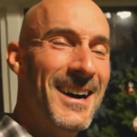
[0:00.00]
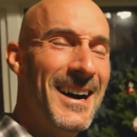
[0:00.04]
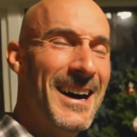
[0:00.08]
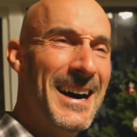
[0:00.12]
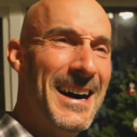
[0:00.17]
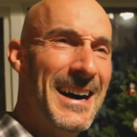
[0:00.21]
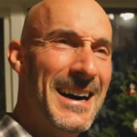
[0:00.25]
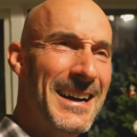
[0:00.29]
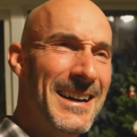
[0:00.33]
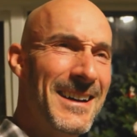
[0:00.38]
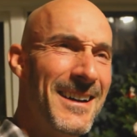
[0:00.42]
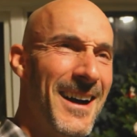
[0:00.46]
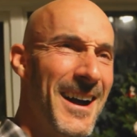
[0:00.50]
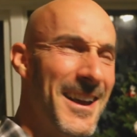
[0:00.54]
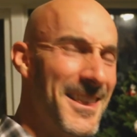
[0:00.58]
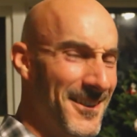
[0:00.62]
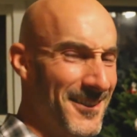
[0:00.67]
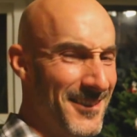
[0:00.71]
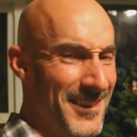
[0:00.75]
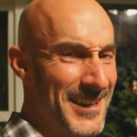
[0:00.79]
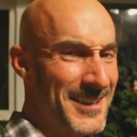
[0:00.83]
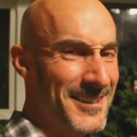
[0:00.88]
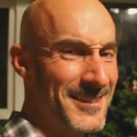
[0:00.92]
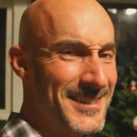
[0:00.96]

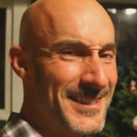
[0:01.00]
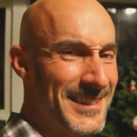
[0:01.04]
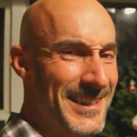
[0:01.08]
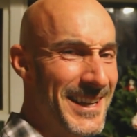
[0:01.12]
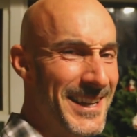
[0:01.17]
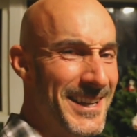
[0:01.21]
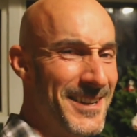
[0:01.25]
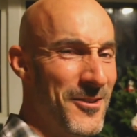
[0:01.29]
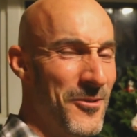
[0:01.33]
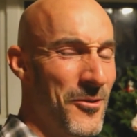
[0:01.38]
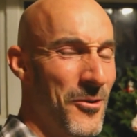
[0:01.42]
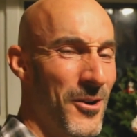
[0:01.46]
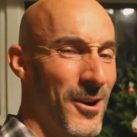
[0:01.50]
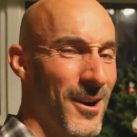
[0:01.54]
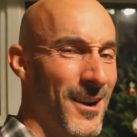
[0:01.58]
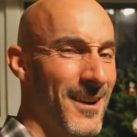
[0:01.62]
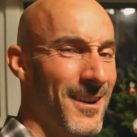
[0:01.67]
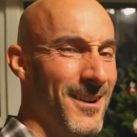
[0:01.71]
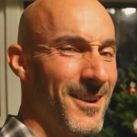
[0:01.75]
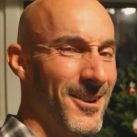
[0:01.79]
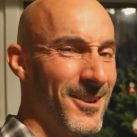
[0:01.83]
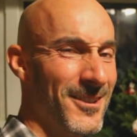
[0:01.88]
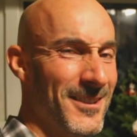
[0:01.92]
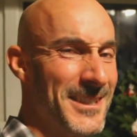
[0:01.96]
either later tonight
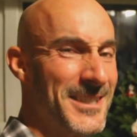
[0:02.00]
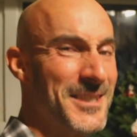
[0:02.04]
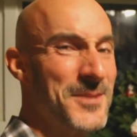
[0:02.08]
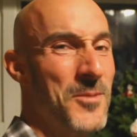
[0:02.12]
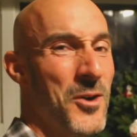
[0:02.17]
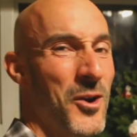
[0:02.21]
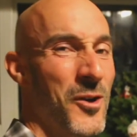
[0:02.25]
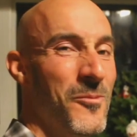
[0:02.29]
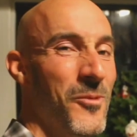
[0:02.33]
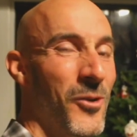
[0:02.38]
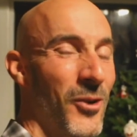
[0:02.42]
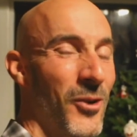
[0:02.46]
or early tomorrow